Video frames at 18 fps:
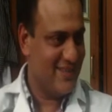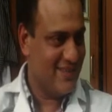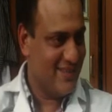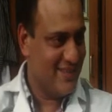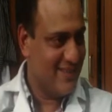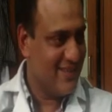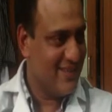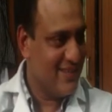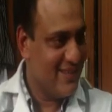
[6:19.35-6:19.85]

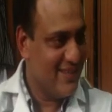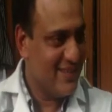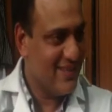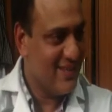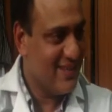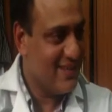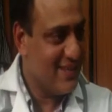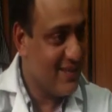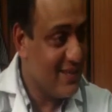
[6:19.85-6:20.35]
I
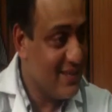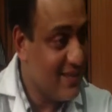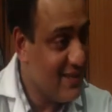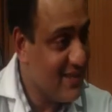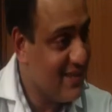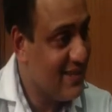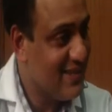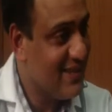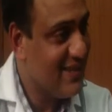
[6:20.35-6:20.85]
said I
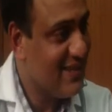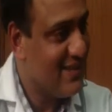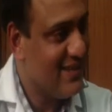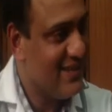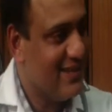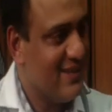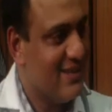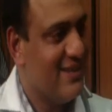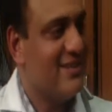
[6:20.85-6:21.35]
will see you
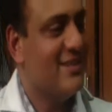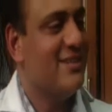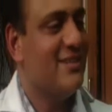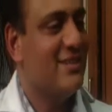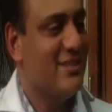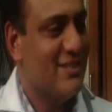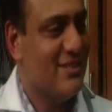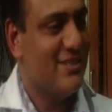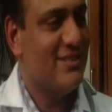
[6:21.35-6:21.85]
here in
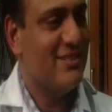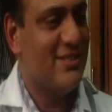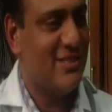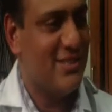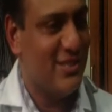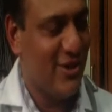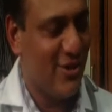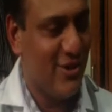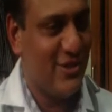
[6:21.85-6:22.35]

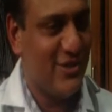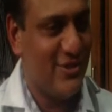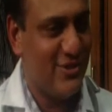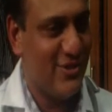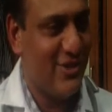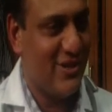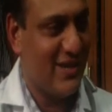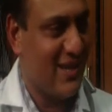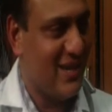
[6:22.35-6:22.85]
Macedonia. Sure,
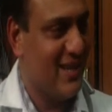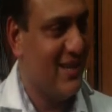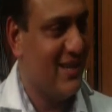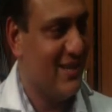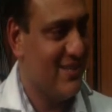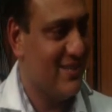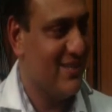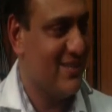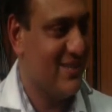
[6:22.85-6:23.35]
sure.
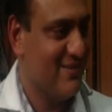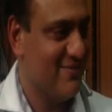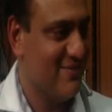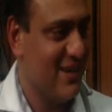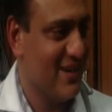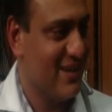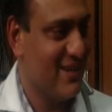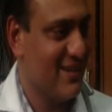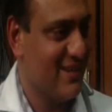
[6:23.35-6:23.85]

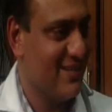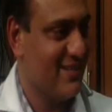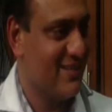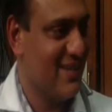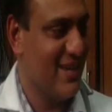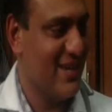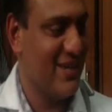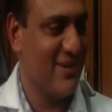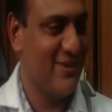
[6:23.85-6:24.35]

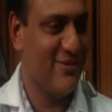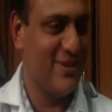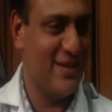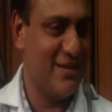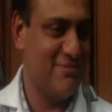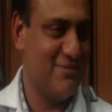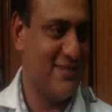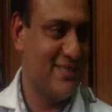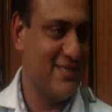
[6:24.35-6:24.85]
Thank you
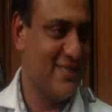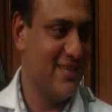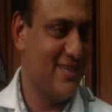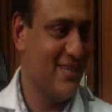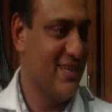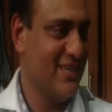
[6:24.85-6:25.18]
very much.